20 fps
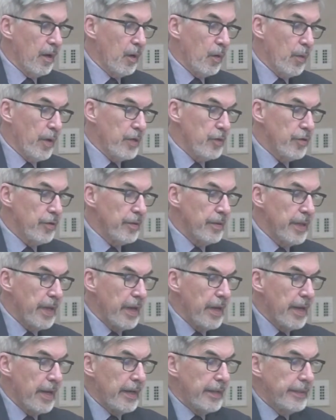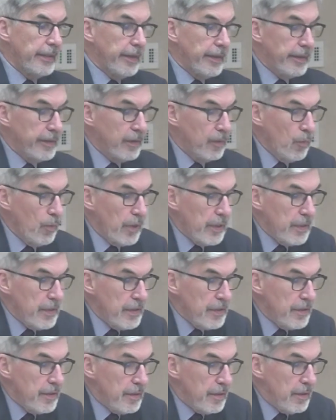Question 9, what
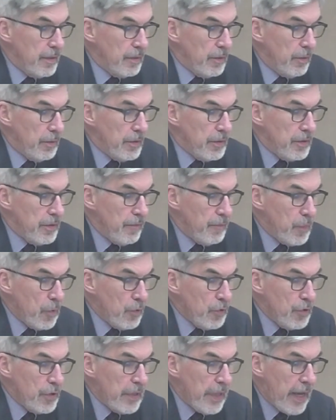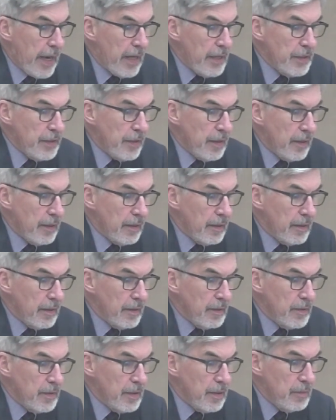is the notice of motion asking?
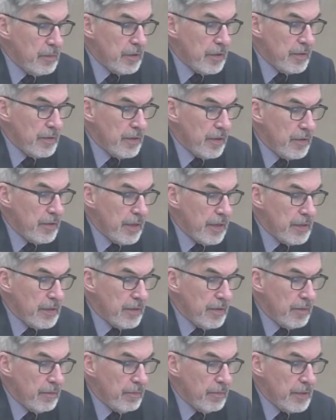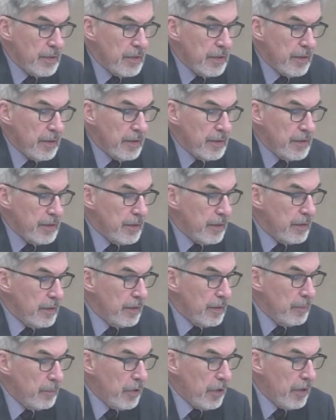It seems to suggest that we start studying
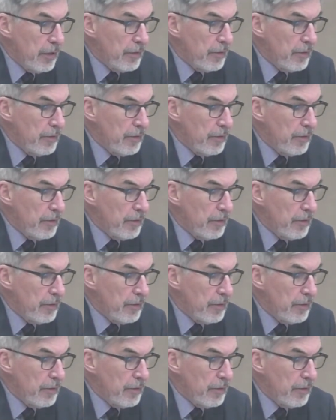the Park